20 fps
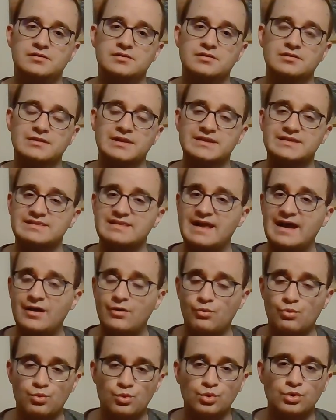Let that
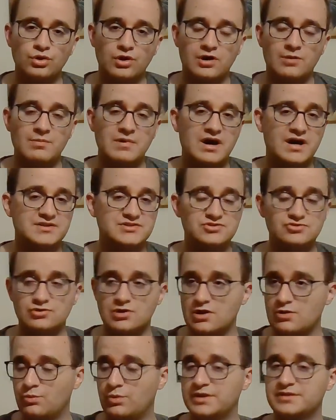rule our minds,
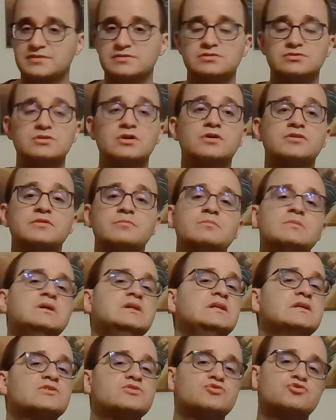not what you know the
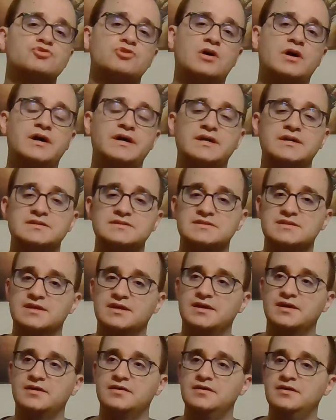media is trying
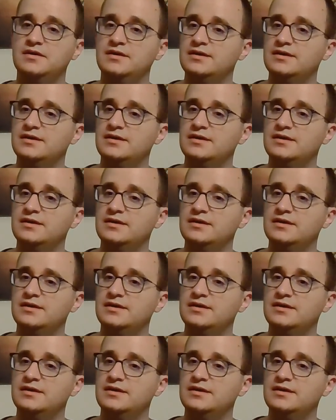to